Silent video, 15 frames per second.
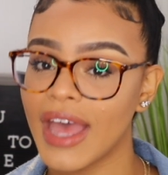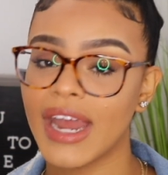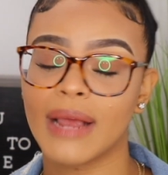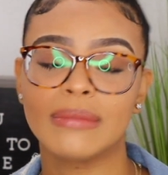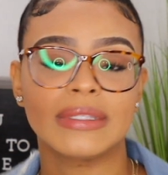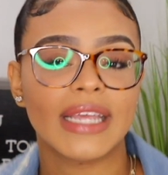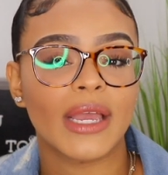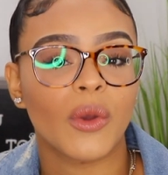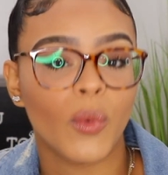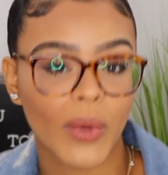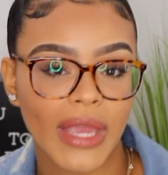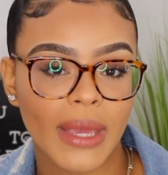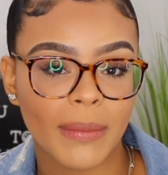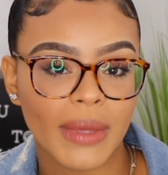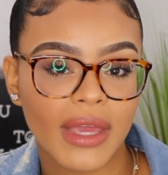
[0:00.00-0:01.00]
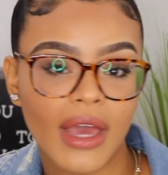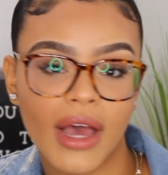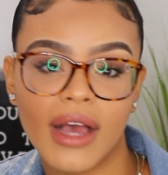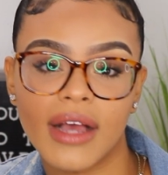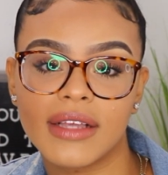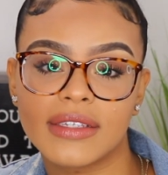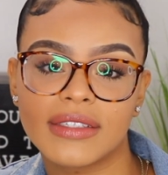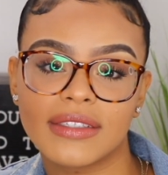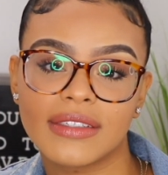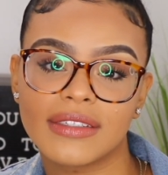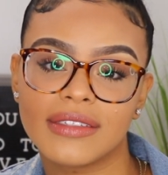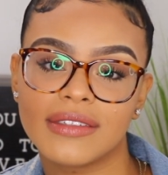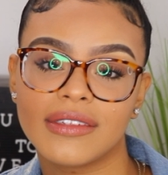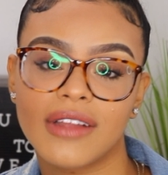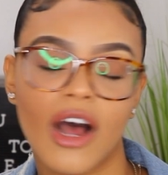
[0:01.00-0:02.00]
and I'm saying we because
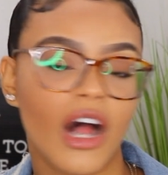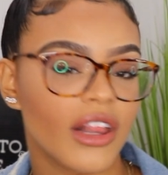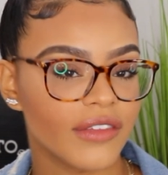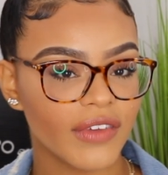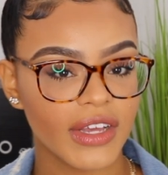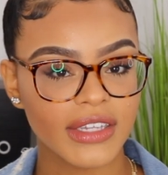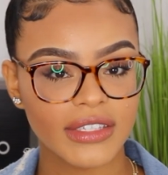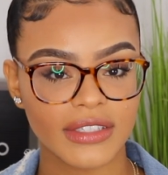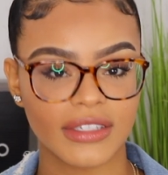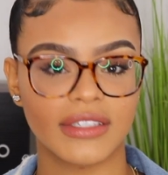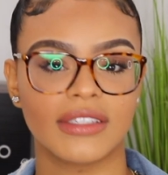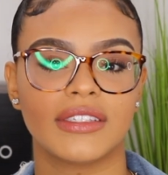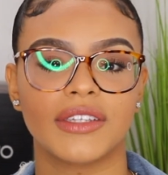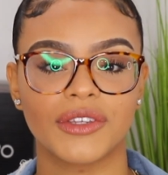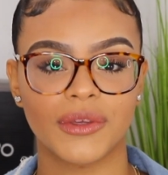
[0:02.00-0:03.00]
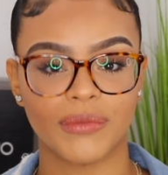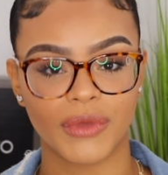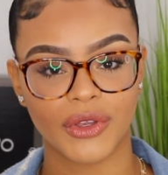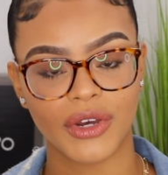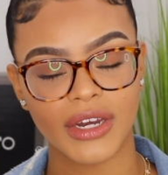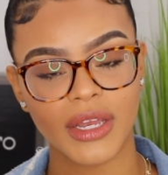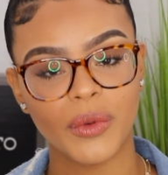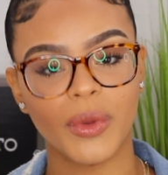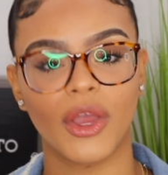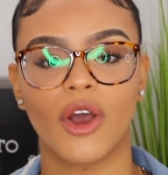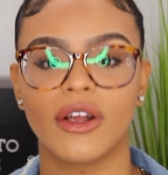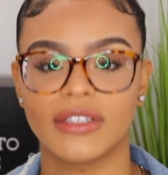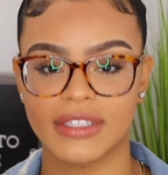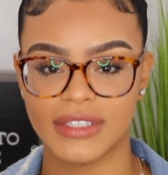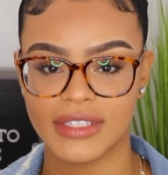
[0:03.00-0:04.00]
all of us, this is a community, we
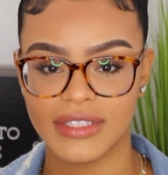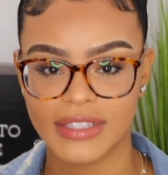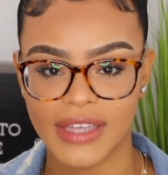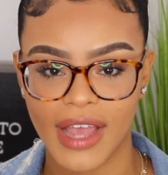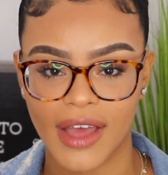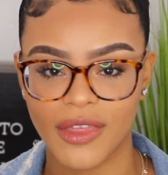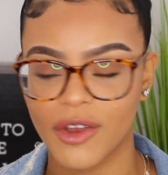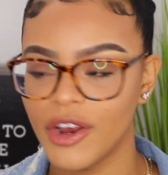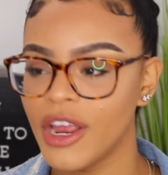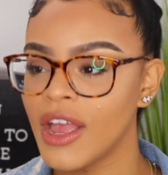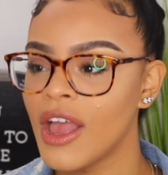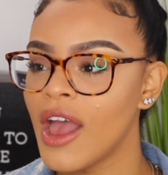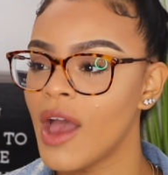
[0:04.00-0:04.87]
all did this together.